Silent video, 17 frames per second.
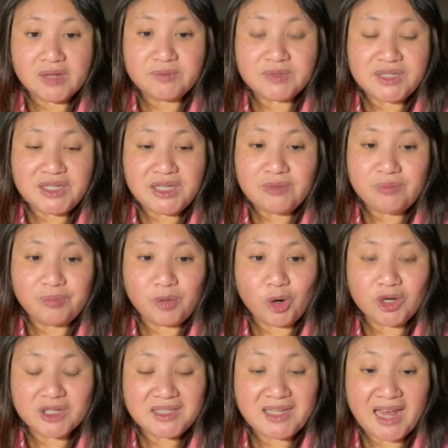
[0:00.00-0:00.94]

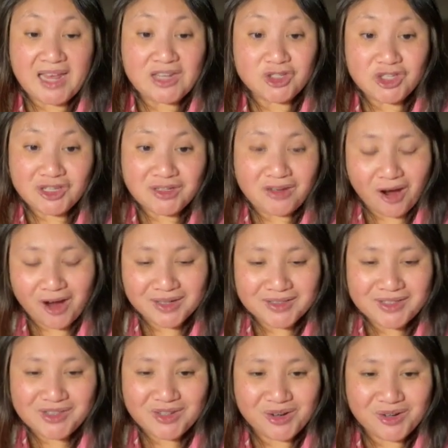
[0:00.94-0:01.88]
deportation.
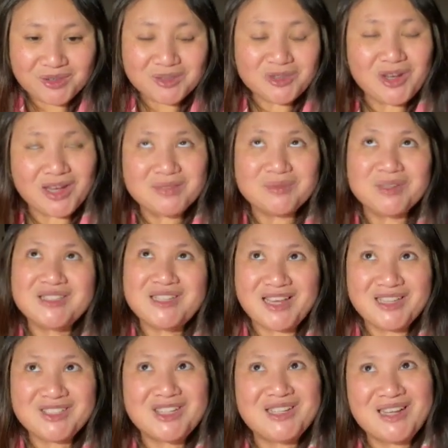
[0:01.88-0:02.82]
Also,
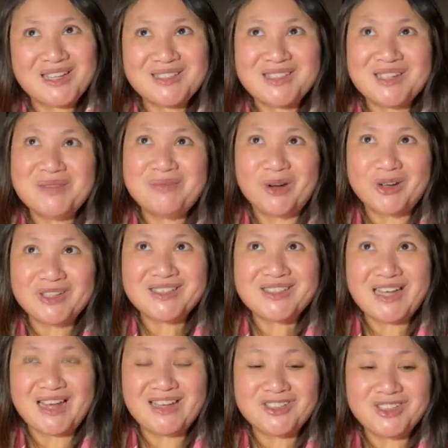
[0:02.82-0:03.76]
transportation and
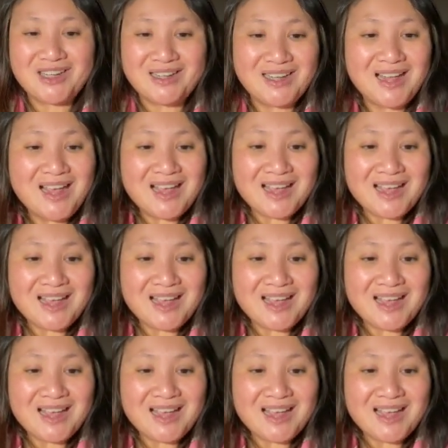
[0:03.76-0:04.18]
deportation,